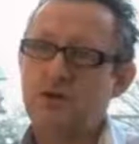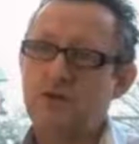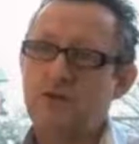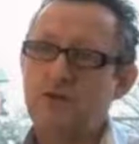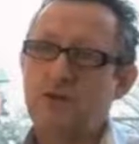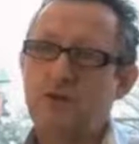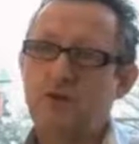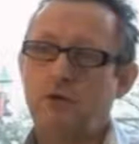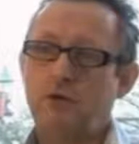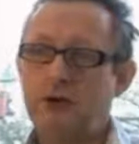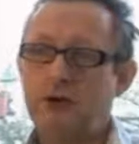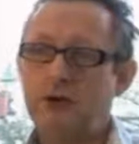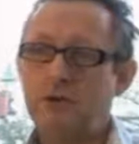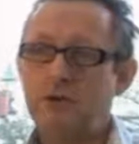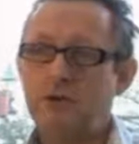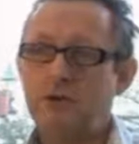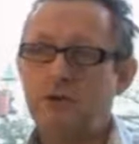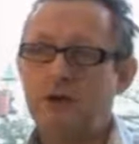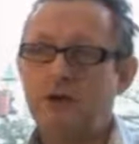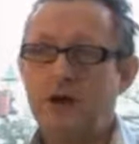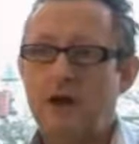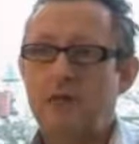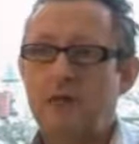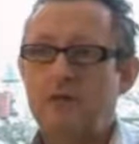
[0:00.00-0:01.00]
from a record
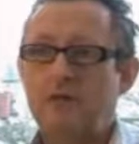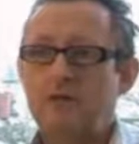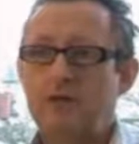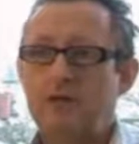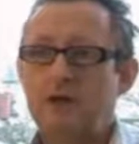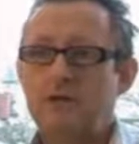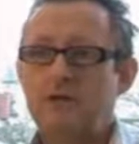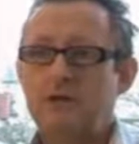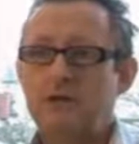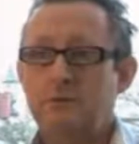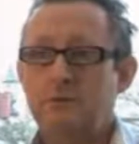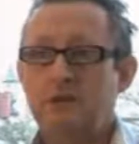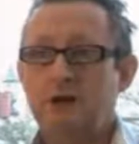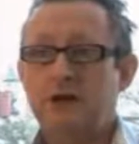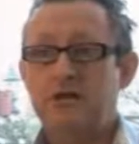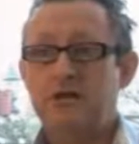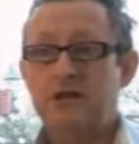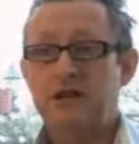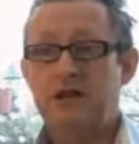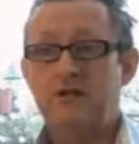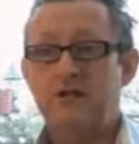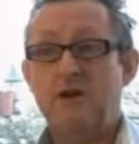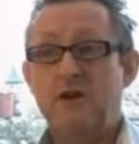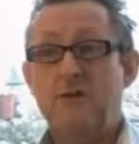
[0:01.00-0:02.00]
company rep to being a
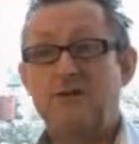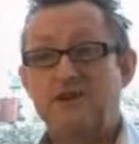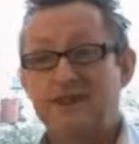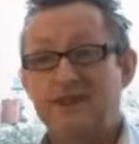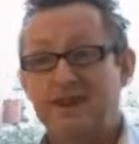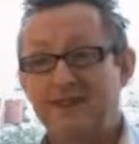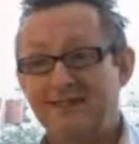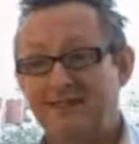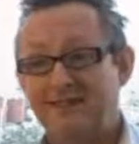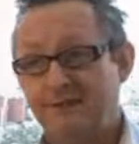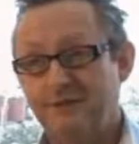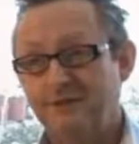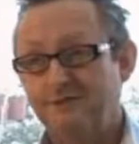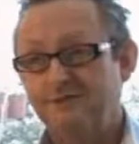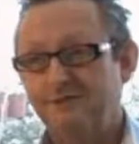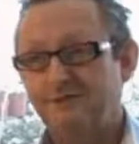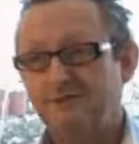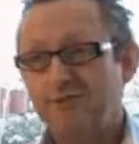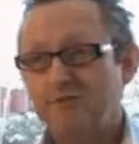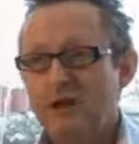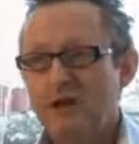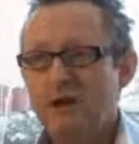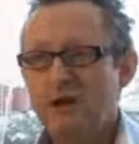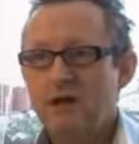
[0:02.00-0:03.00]
TV presenter.
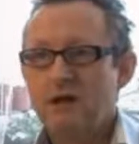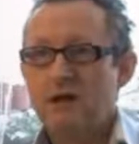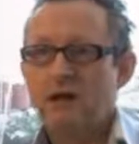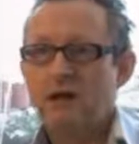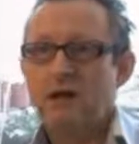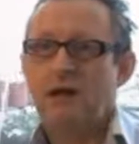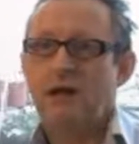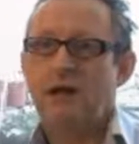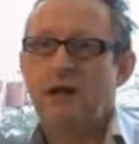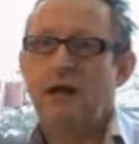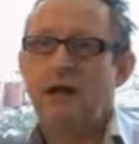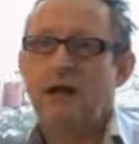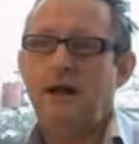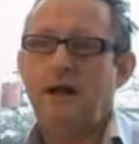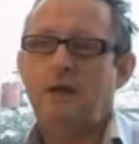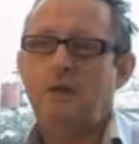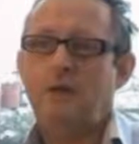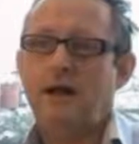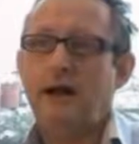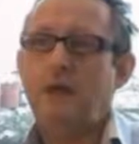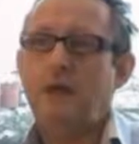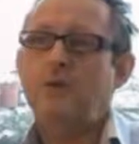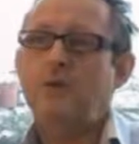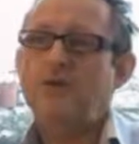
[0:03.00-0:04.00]

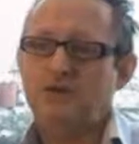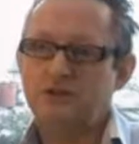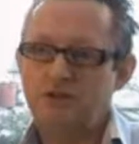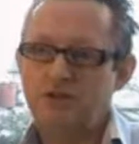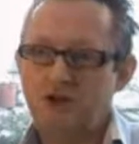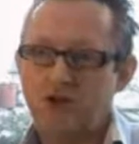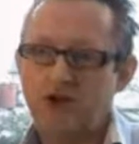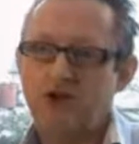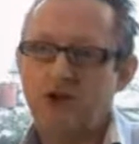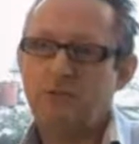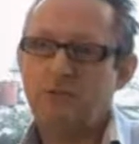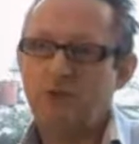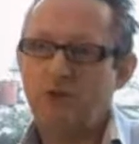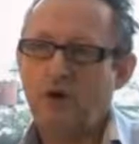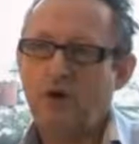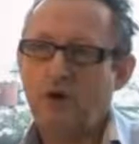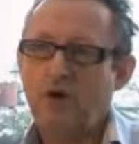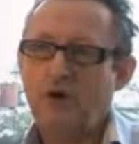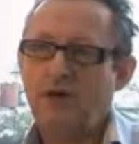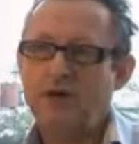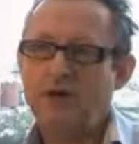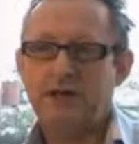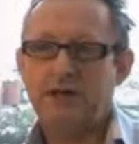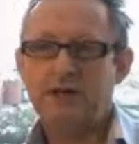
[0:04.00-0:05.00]
And that was a turning
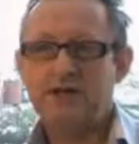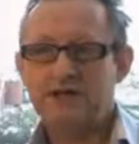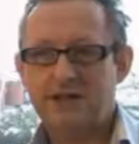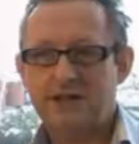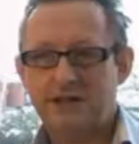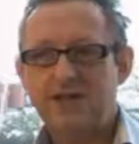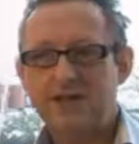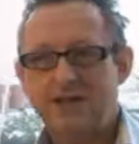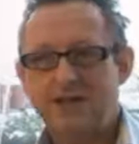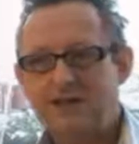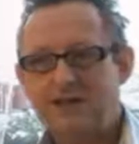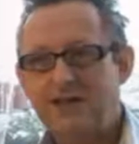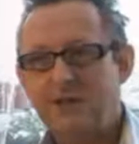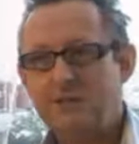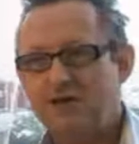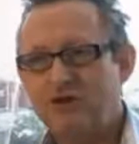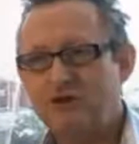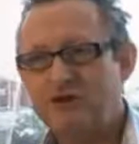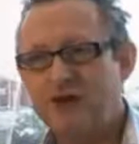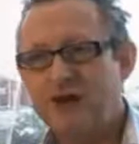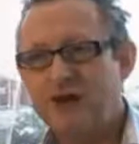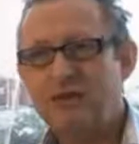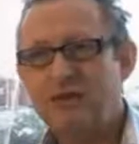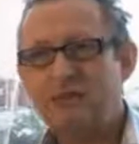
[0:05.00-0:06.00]
point, because they say TV
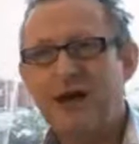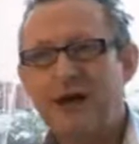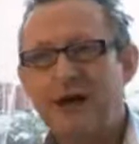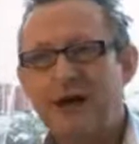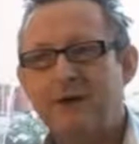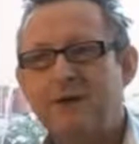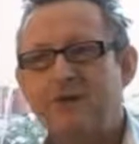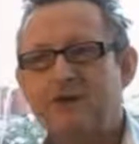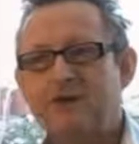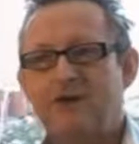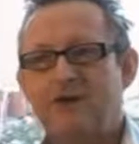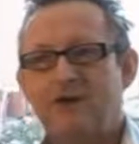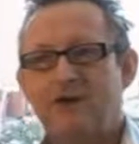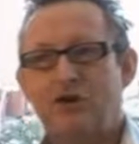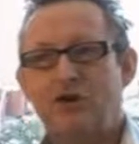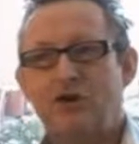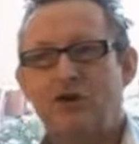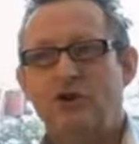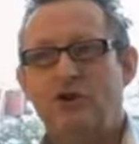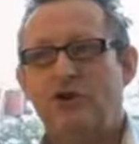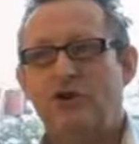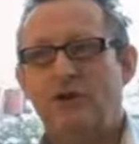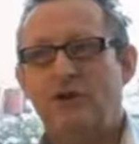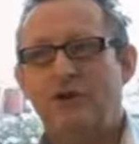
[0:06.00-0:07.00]
puts 8 pounds
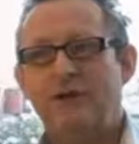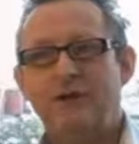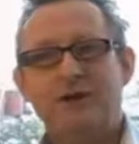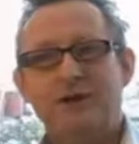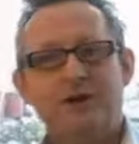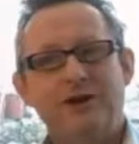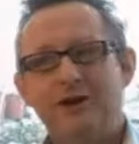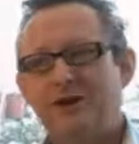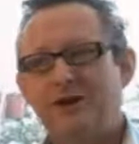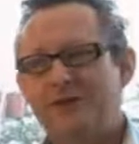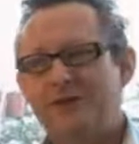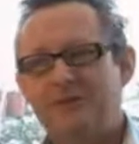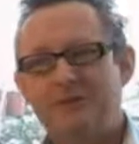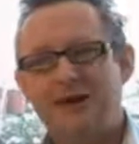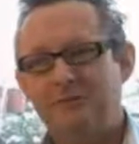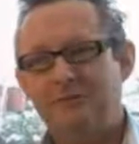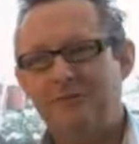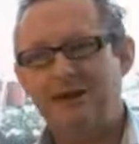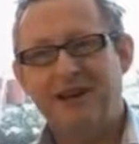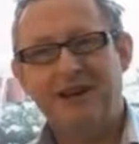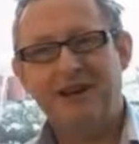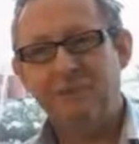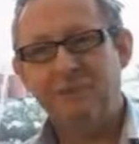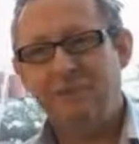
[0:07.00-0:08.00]
on you, and you don't tell
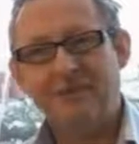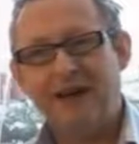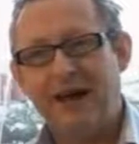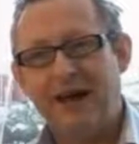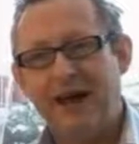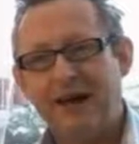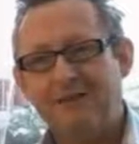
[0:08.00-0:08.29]
a bulimic